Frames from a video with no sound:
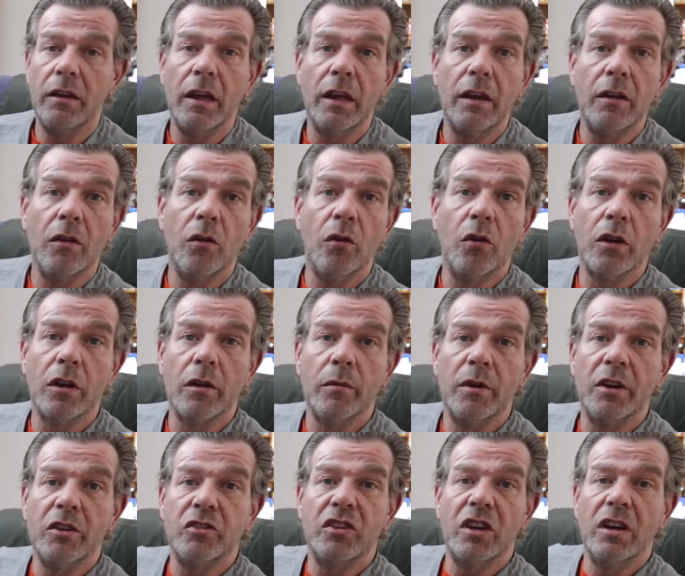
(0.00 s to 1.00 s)
then order
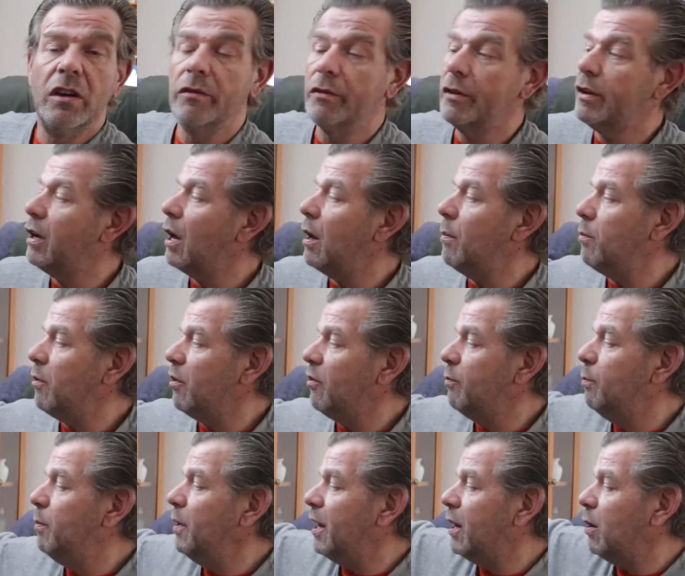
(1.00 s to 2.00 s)
myself a couple
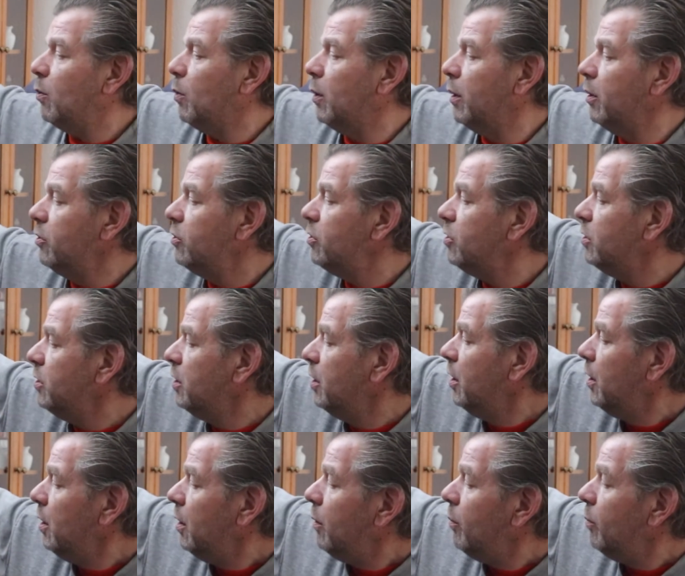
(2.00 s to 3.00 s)
of bigger ones,
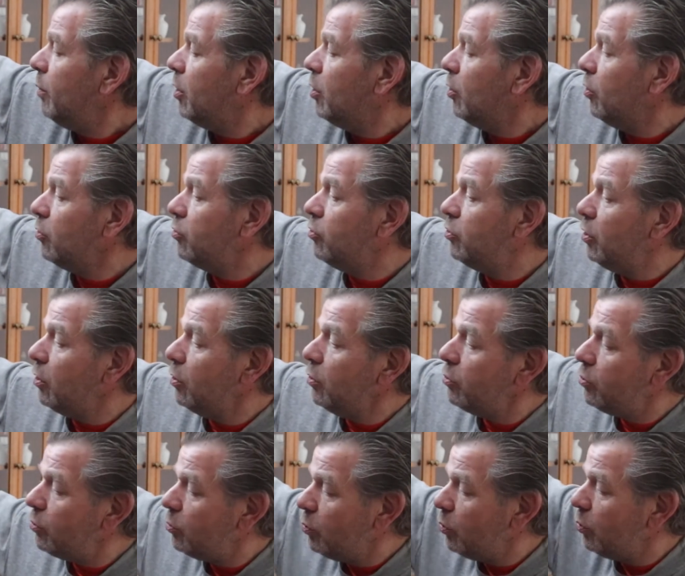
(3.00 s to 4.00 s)
because
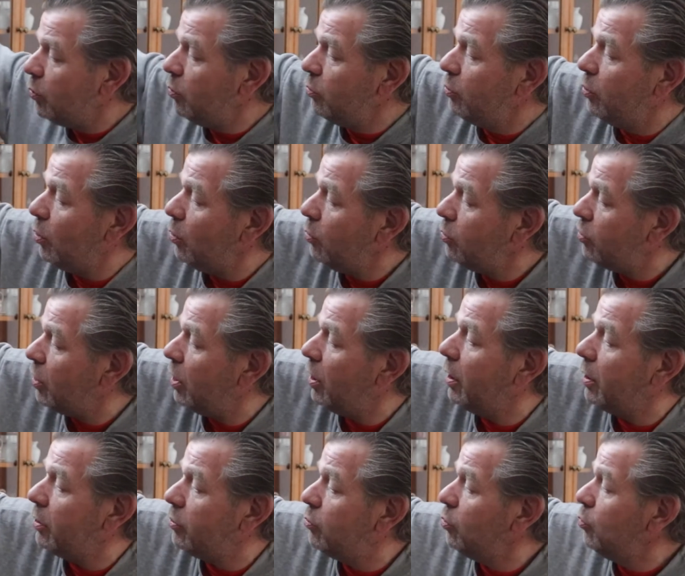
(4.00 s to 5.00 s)
those
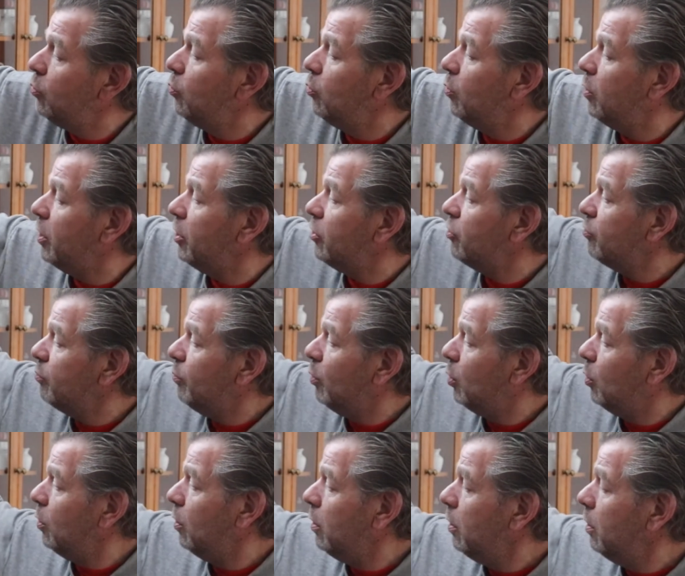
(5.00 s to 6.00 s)
are too
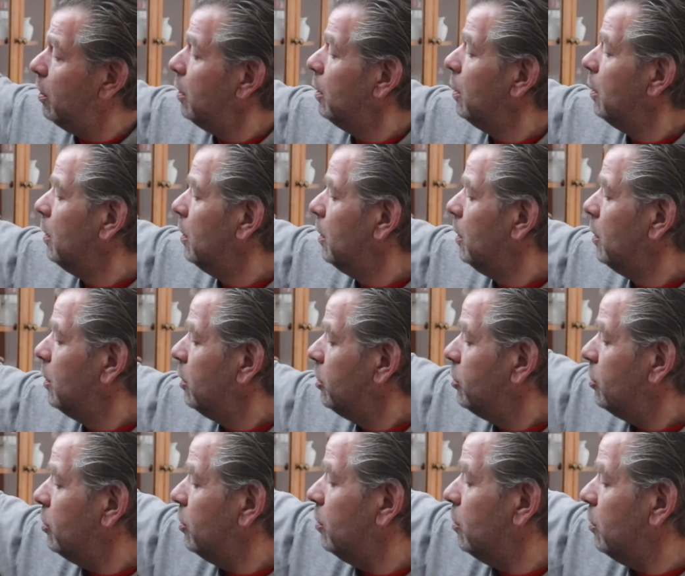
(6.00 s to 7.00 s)
small.
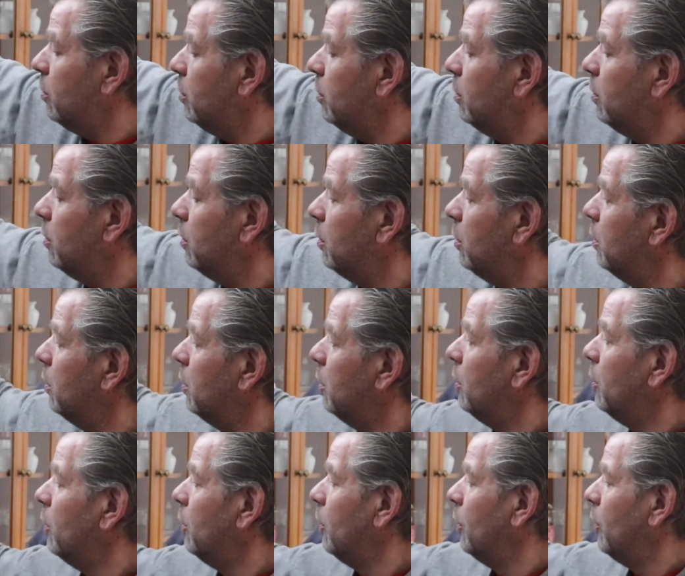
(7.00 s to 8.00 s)
So
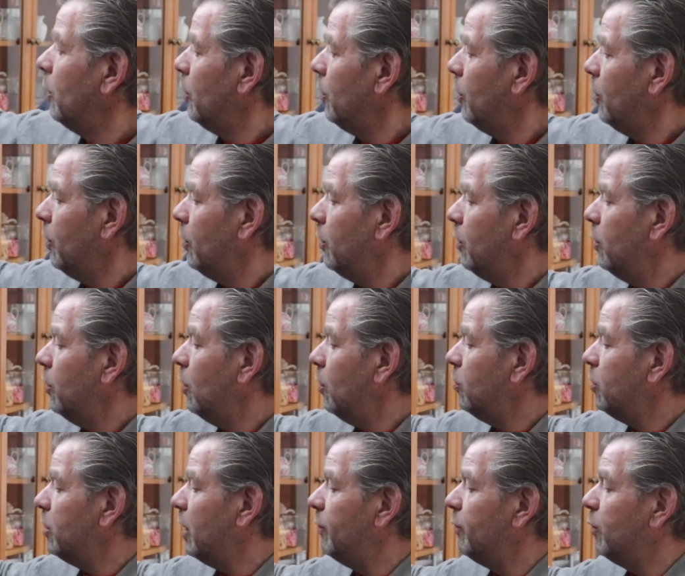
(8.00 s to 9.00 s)

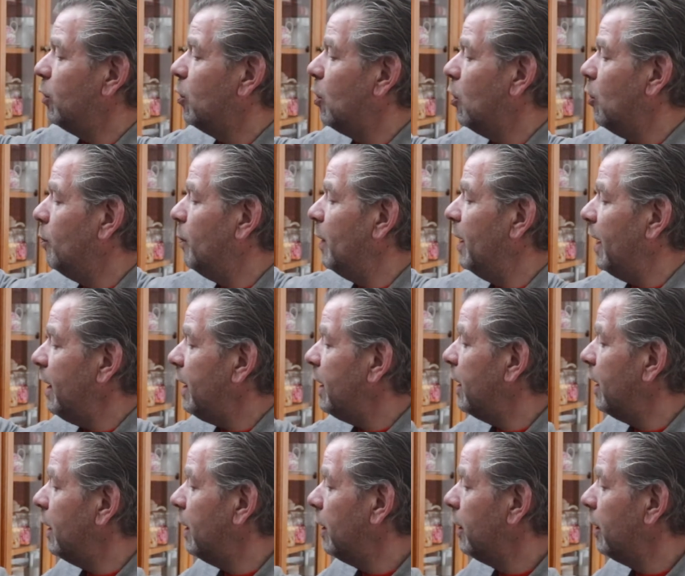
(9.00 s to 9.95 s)
those have to go back.